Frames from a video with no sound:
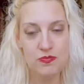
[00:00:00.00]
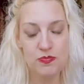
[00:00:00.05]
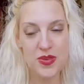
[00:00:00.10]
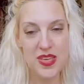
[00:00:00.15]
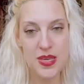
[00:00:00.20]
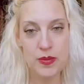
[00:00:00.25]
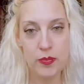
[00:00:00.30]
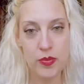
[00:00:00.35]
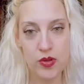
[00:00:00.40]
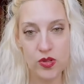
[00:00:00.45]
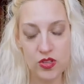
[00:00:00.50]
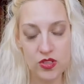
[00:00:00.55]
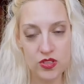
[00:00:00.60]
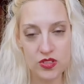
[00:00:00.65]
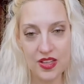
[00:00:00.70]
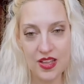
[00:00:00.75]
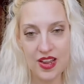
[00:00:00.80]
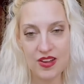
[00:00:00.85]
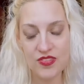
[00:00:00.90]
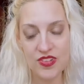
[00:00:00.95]

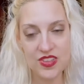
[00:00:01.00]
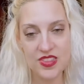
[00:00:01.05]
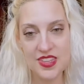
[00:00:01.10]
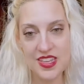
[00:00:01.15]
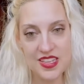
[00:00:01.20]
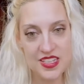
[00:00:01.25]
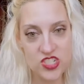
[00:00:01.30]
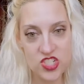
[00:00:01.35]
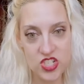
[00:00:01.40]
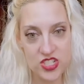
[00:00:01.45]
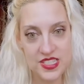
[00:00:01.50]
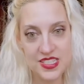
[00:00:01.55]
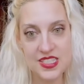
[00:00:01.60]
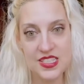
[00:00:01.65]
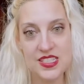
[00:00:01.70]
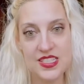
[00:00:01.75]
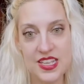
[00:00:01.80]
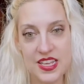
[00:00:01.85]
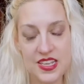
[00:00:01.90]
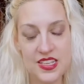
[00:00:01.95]
people, everything just
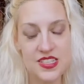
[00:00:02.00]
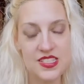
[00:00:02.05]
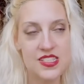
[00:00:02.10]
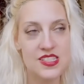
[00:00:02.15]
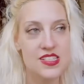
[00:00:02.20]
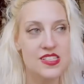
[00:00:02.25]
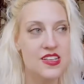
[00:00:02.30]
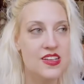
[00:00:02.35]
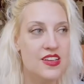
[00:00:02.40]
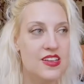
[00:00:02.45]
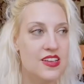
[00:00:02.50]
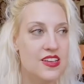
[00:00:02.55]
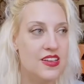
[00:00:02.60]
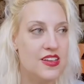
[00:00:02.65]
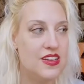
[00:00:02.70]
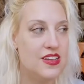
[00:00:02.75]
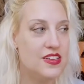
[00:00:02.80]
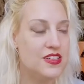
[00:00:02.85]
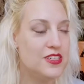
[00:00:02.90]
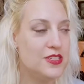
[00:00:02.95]
stinks.
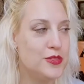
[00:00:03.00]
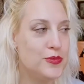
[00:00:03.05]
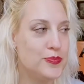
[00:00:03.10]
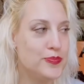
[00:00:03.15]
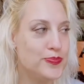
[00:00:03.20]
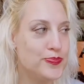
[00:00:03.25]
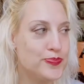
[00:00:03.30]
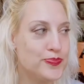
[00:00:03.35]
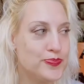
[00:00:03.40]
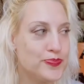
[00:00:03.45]
Um,